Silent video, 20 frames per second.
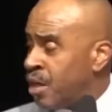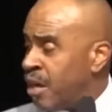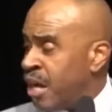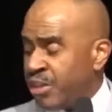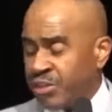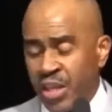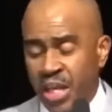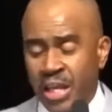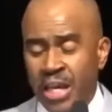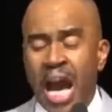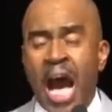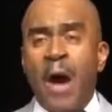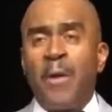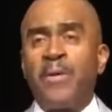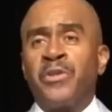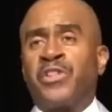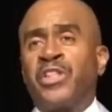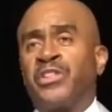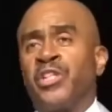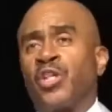He said, how
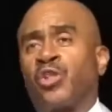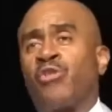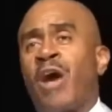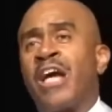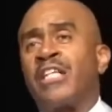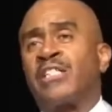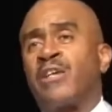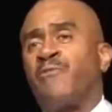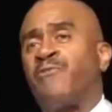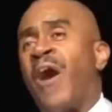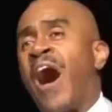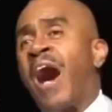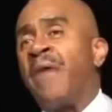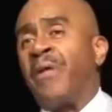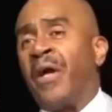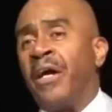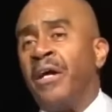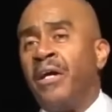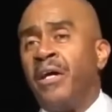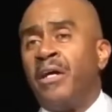was Jesus Christ the
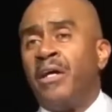Father?